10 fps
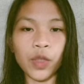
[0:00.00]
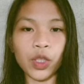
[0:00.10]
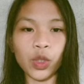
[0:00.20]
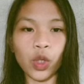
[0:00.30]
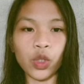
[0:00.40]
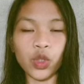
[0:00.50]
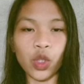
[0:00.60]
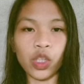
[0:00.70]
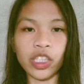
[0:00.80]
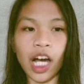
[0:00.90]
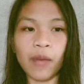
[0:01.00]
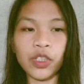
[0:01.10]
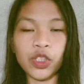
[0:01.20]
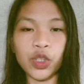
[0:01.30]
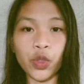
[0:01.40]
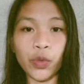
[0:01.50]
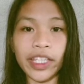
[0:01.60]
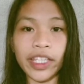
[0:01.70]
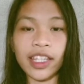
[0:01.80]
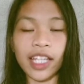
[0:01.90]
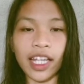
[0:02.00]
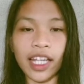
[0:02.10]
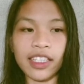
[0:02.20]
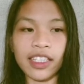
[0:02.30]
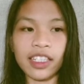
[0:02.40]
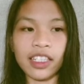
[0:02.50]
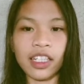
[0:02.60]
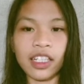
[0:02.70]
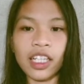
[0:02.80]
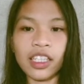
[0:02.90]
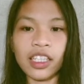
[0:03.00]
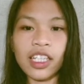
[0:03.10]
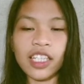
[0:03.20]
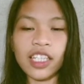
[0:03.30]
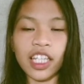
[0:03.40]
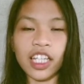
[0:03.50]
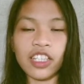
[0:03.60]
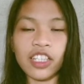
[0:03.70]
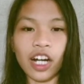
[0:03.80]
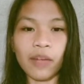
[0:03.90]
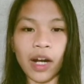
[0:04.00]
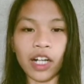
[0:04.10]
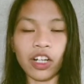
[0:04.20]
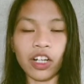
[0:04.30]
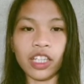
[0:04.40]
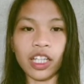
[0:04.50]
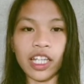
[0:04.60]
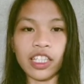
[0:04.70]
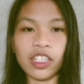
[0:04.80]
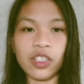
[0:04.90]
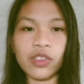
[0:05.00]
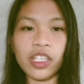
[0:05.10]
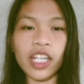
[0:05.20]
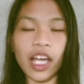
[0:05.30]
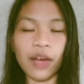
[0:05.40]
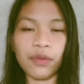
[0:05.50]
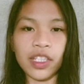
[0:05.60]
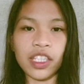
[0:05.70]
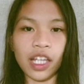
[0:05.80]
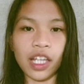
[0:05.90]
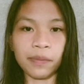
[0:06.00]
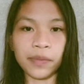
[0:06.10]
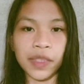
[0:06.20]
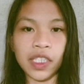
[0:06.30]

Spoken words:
to control the aperture within the lens. These settings are marked on the lens using f-stops.